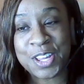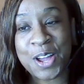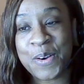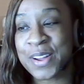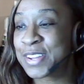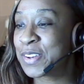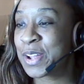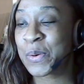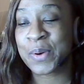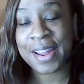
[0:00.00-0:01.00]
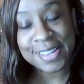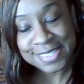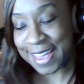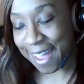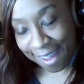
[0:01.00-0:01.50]
And you know what I
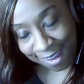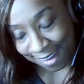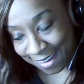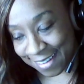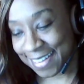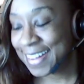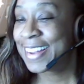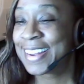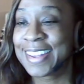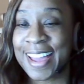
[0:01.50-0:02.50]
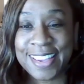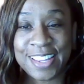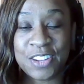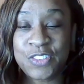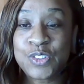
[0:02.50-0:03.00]
say, like it if
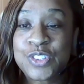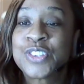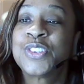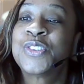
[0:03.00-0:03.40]
you do.